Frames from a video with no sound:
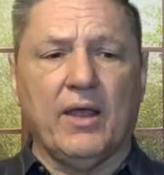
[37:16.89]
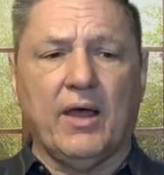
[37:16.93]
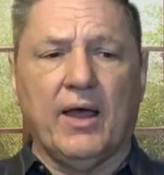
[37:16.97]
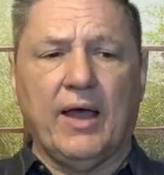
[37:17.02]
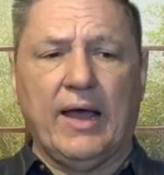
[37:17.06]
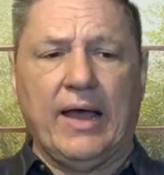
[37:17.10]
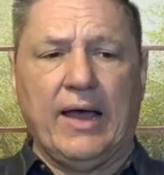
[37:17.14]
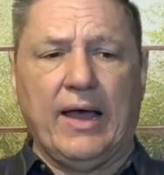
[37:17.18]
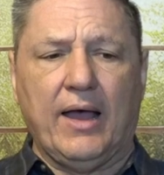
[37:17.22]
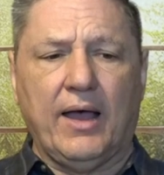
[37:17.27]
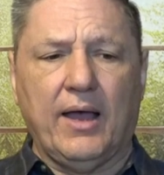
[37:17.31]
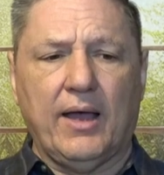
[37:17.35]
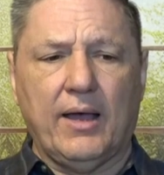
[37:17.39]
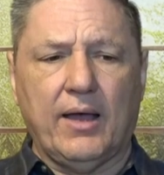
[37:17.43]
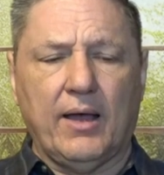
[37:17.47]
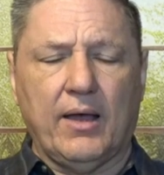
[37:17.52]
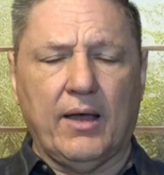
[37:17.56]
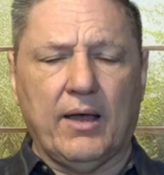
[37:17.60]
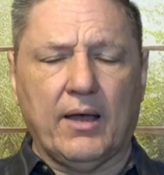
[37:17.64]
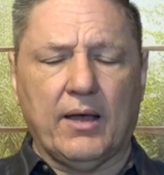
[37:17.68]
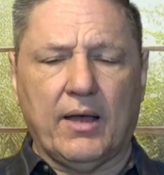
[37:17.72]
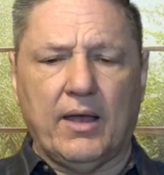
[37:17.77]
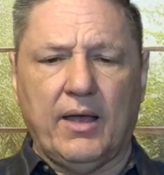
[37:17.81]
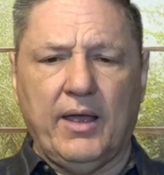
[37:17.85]

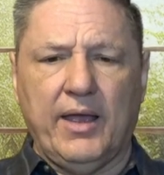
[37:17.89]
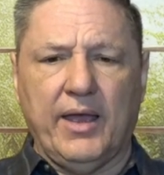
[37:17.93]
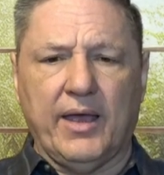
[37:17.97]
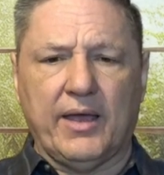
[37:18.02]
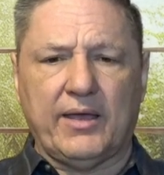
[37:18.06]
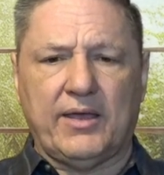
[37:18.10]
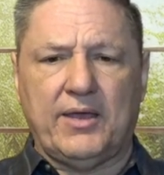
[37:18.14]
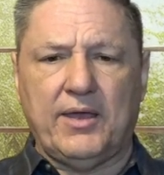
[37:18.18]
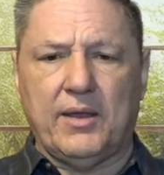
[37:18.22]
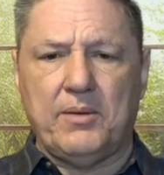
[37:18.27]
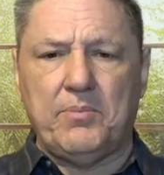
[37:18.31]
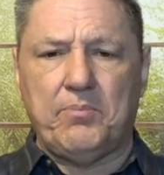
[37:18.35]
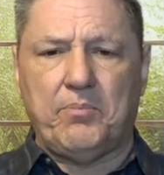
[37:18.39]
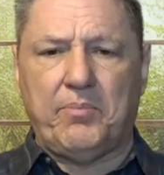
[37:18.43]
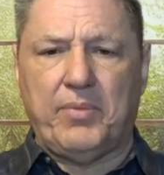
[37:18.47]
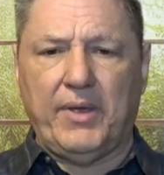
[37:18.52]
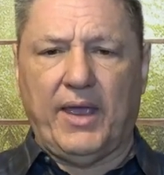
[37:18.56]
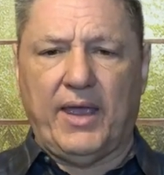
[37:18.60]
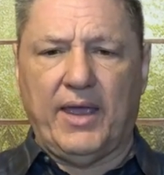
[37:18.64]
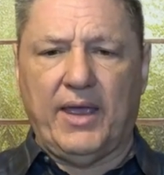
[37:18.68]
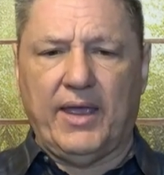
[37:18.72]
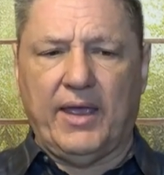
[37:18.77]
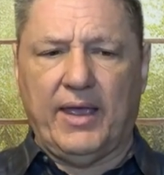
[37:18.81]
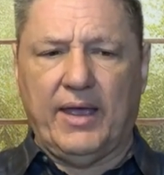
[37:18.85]
uh, it can
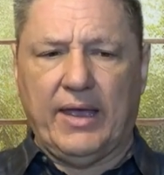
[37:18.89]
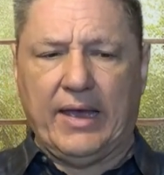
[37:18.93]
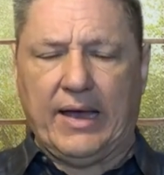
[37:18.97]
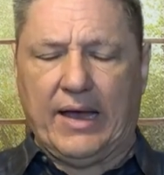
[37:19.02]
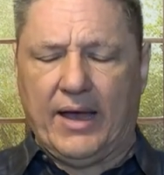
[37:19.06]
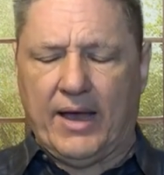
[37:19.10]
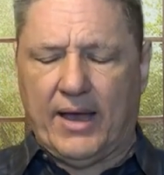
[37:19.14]
be